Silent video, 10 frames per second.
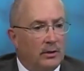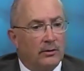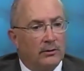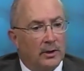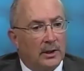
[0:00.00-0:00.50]

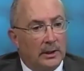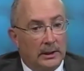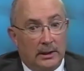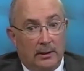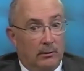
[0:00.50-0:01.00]
His uh,
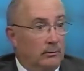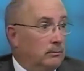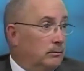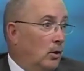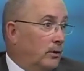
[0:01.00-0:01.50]
he
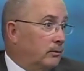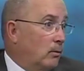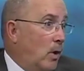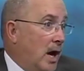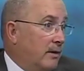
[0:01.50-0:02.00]
lost a
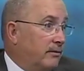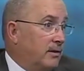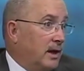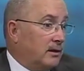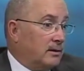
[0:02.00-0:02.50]
wife
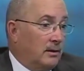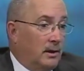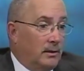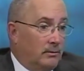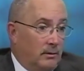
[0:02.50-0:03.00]
that uh,